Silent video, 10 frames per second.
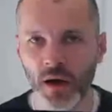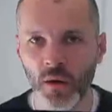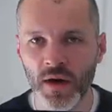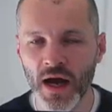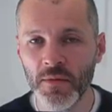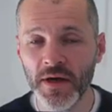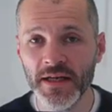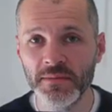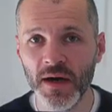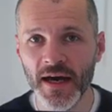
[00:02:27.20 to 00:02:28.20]
When I'm looking
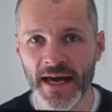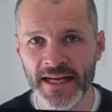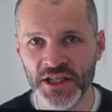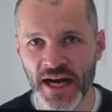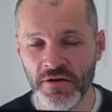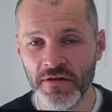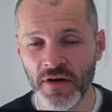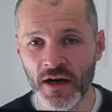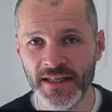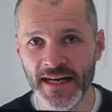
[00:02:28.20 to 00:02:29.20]
to buy a generative
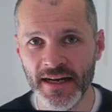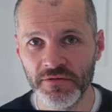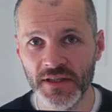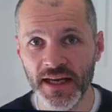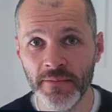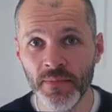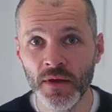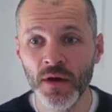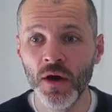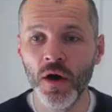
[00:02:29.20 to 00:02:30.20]
art NFT
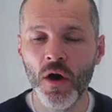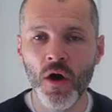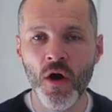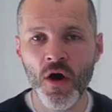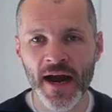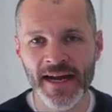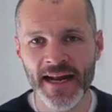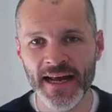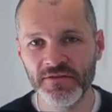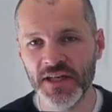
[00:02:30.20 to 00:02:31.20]
or an
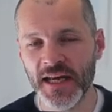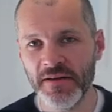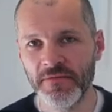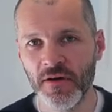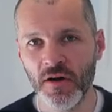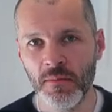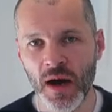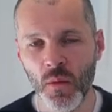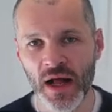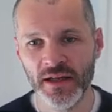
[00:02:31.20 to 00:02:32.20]
NFT from
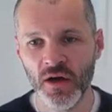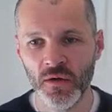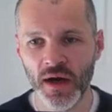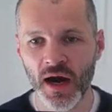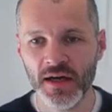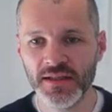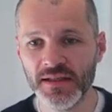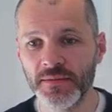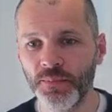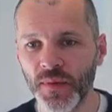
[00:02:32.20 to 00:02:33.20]
a well-known
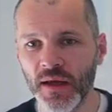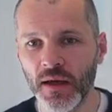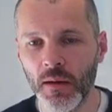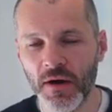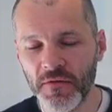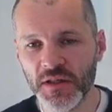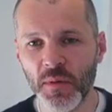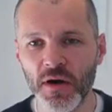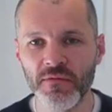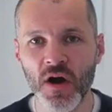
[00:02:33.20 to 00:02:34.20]
artist, my first
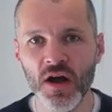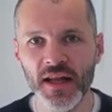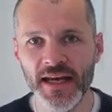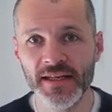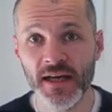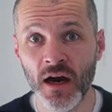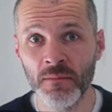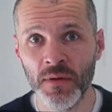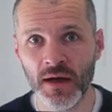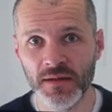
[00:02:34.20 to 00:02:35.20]
port of call is
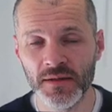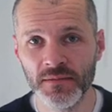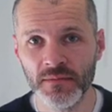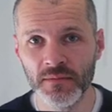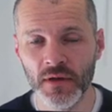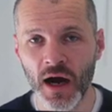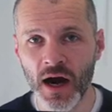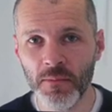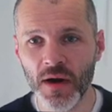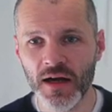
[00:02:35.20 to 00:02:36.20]
ArtBlocks.
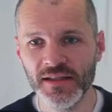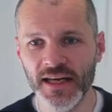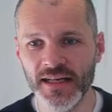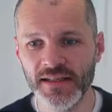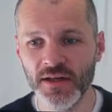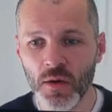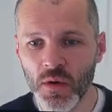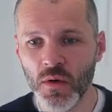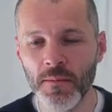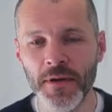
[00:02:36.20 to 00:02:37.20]
ArtBlocks is the
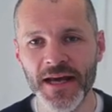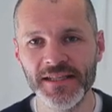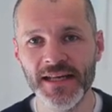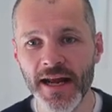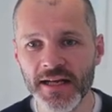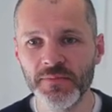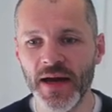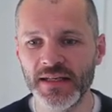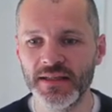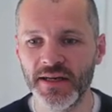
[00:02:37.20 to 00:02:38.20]
#1 place in the
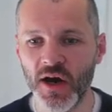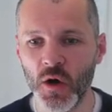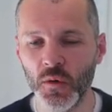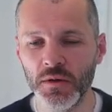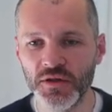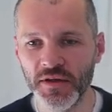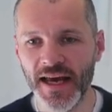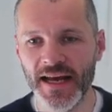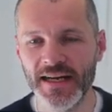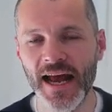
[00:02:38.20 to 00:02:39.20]
space to go to
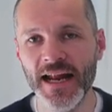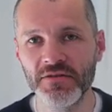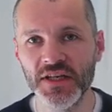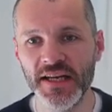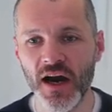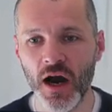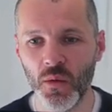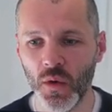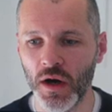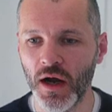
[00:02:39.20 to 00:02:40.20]
get NFT
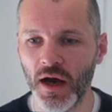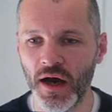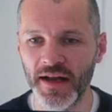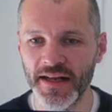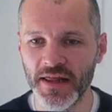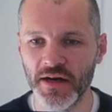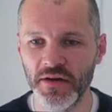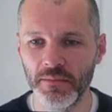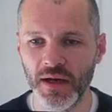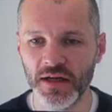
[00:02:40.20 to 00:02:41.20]
artwork on the
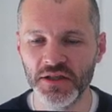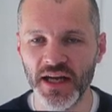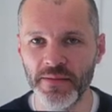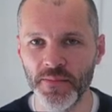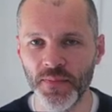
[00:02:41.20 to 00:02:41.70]
Ethereum blockchain.